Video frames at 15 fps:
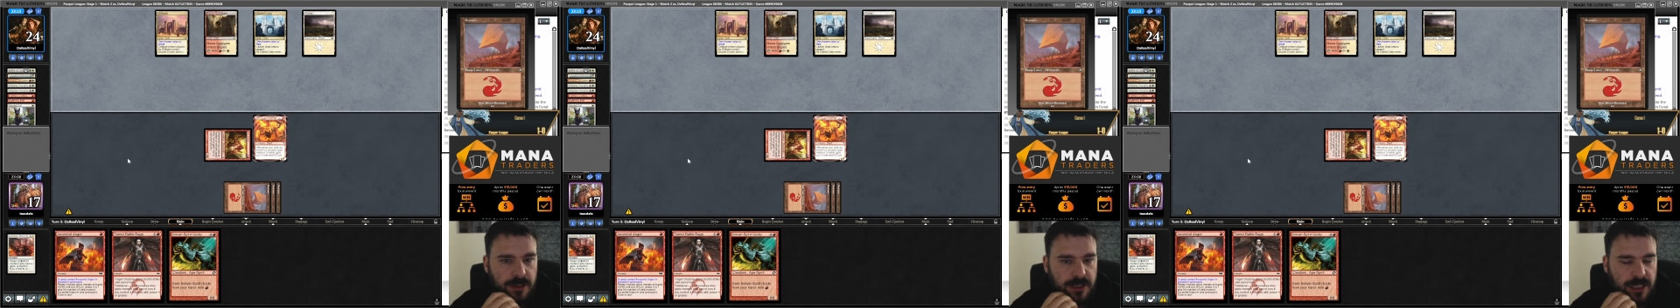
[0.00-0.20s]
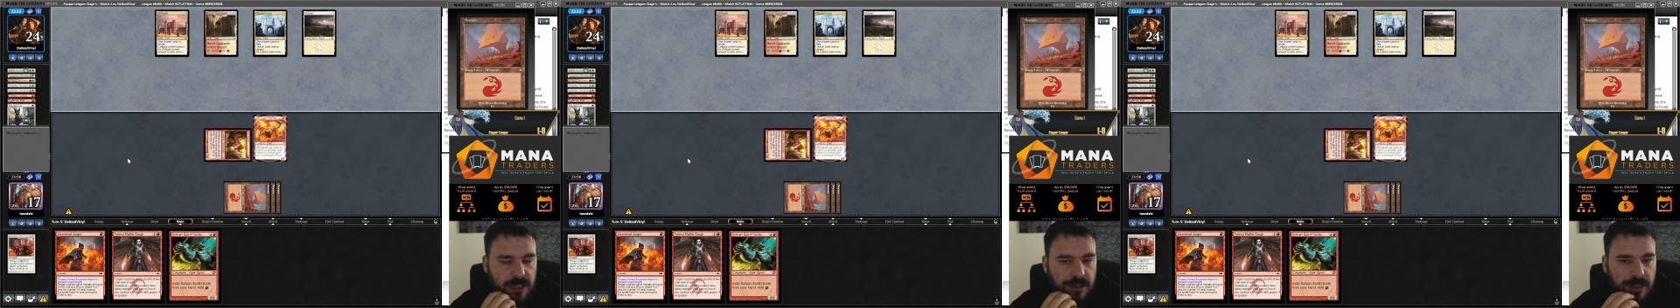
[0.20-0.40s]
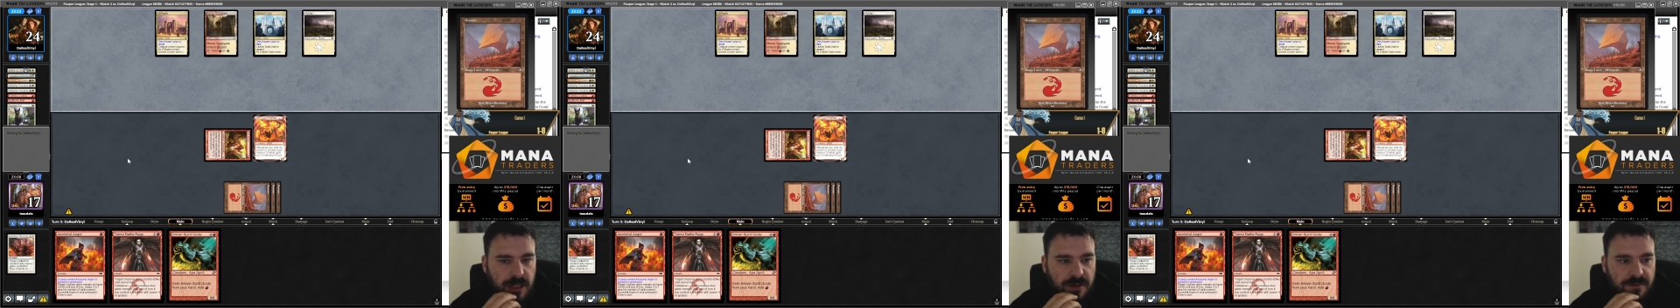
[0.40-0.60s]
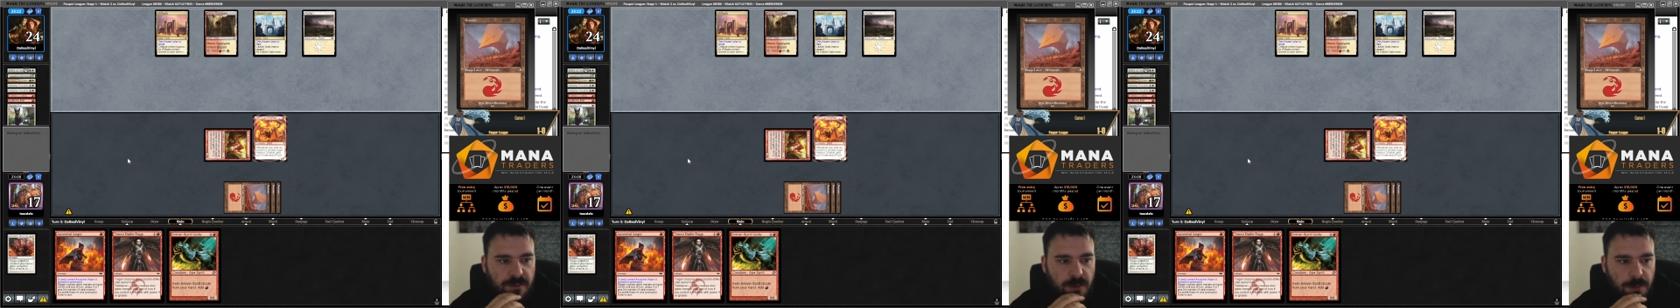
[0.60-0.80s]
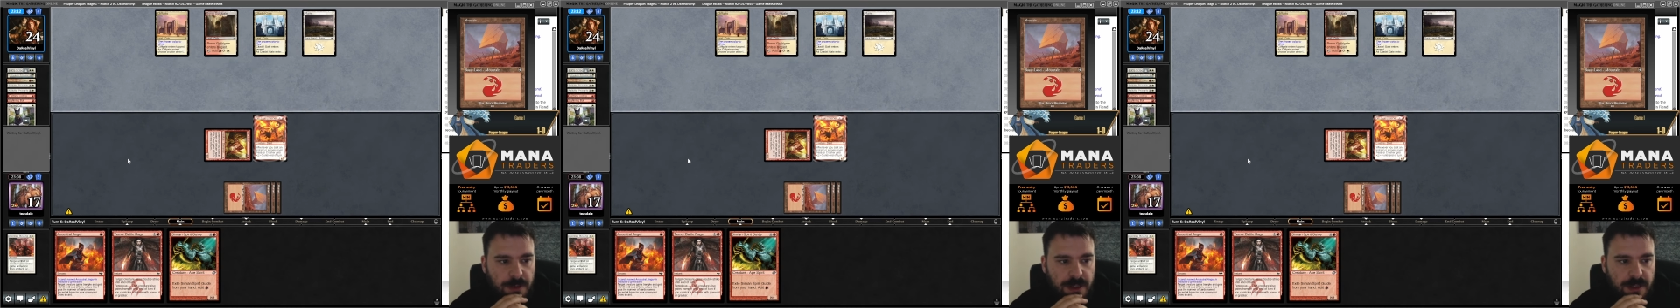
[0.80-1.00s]
the Sacred Cat
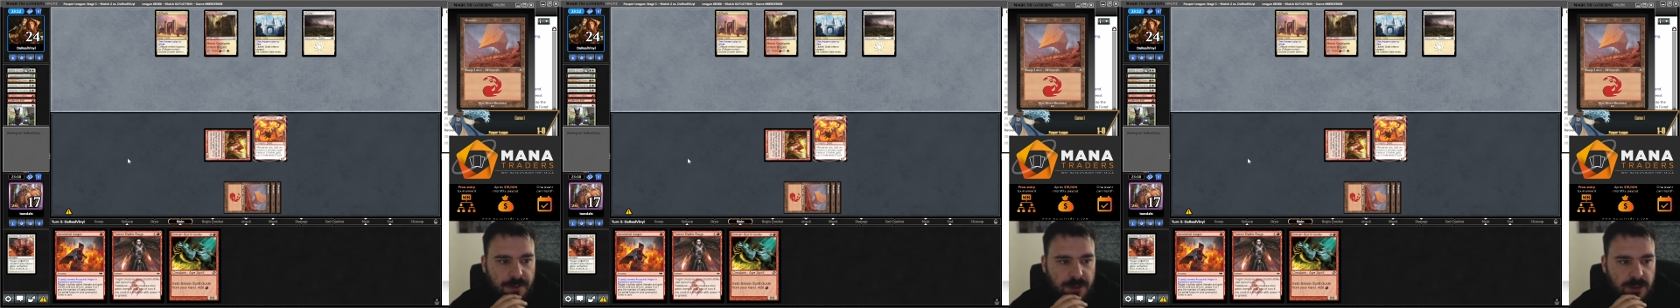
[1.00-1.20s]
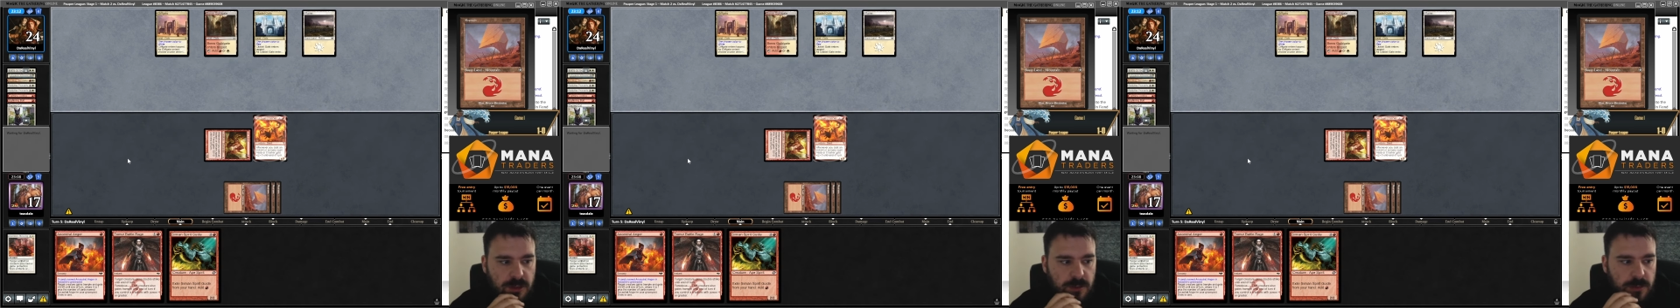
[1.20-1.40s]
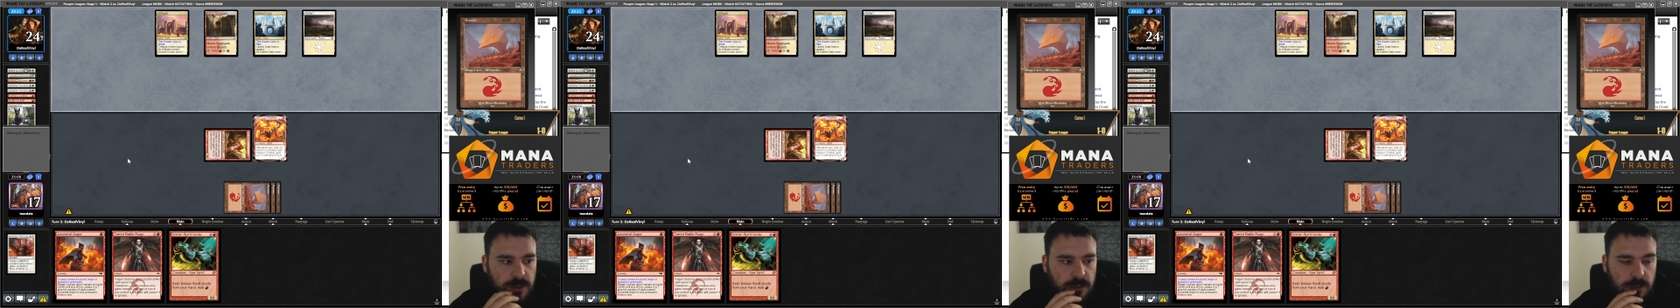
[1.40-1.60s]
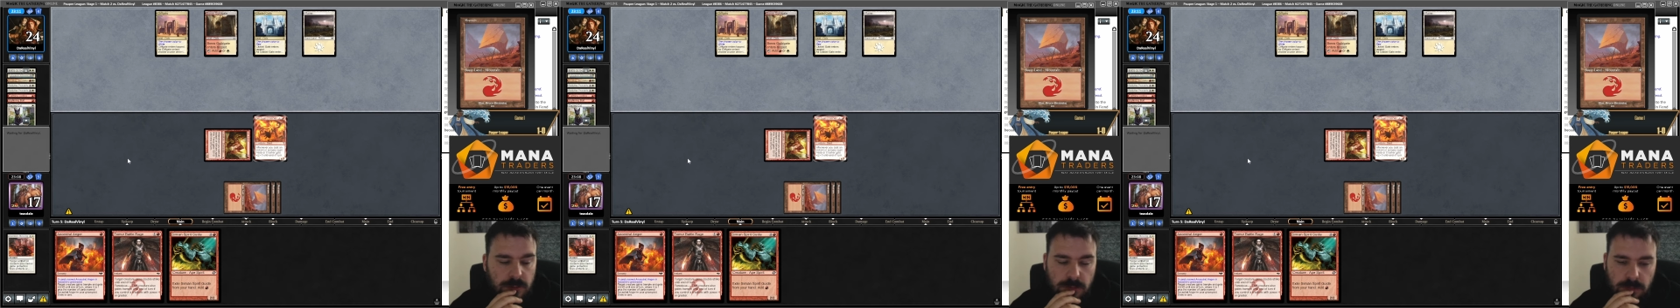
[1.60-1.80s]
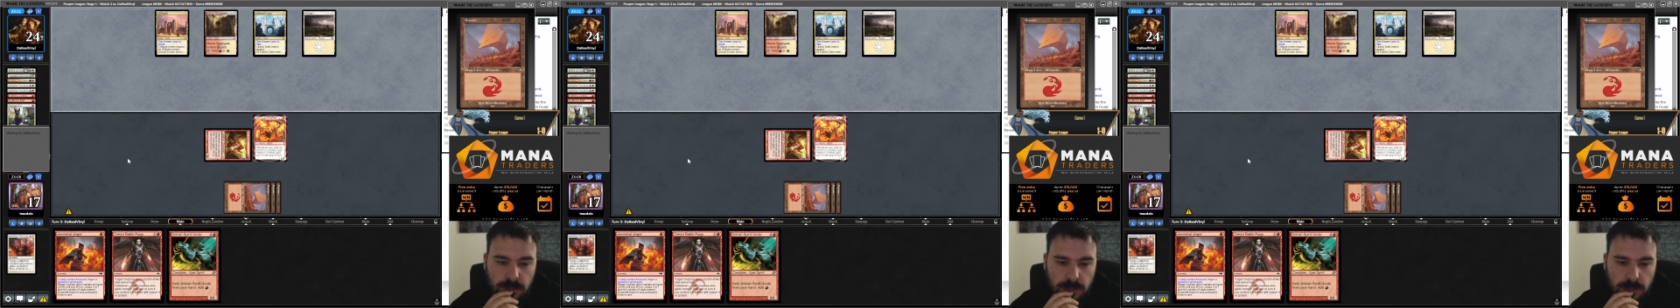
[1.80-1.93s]
from the bin, I'm assuming.